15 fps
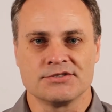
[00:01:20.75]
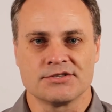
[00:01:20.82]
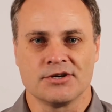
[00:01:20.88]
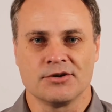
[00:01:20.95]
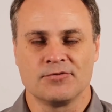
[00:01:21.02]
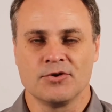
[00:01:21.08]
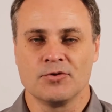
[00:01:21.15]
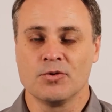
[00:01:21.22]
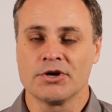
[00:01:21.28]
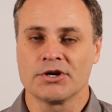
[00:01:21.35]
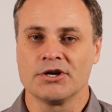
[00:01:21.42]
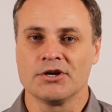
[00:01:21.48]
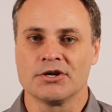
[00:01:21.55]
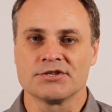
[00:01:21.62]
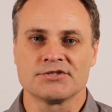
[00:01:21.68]
So if you're
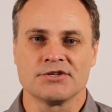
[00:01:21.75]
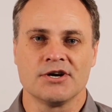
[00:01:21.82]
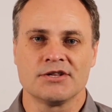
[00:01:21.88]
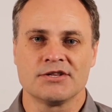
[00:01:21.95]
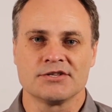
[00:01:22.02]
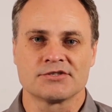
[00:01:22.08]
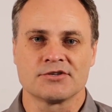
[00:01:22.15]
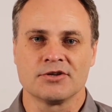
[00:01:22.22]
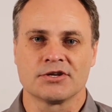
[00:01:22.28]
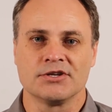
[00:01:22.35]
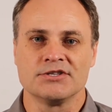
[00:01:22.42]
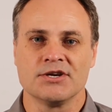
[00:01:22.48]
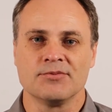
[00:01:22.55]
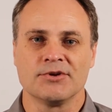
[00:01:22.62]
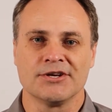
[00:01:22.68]
working on a site that's got
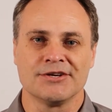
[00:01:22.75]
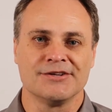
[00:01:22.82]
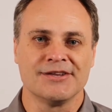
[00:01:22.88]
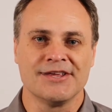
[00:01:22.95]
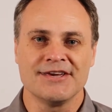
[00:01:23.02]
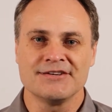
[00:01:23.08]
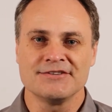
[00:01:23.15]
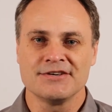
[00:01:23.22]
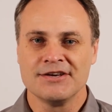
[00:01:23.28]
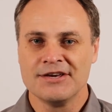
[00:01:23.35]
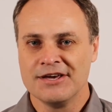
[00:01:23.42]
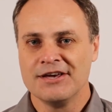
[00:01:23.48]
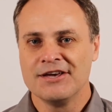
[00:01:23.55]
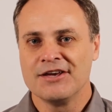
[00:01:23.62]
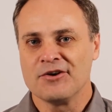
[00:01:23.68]
contaminated land,
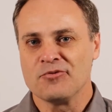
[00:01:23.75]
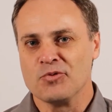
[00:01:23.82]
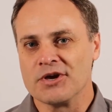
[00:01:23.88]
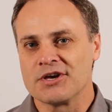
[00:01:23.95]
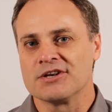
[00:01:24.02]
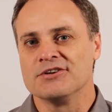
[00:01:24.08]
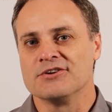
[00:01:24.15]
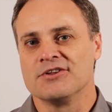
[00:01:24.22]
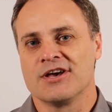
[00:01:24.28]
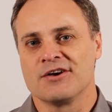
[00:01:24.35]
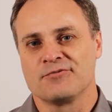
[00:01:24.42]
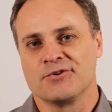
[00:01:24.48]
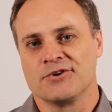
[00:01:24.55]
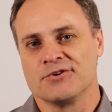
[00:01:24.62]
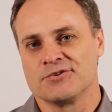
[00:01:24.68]
we can do
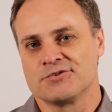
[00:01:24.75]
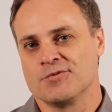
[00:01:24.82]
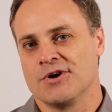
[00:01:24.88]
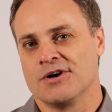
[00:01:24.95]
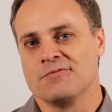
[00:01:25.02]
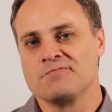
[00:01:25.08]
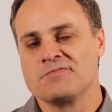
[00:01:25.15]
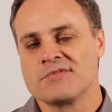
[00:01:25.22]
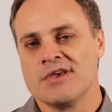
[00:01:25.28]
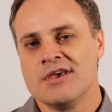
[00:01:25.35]
that for you as well.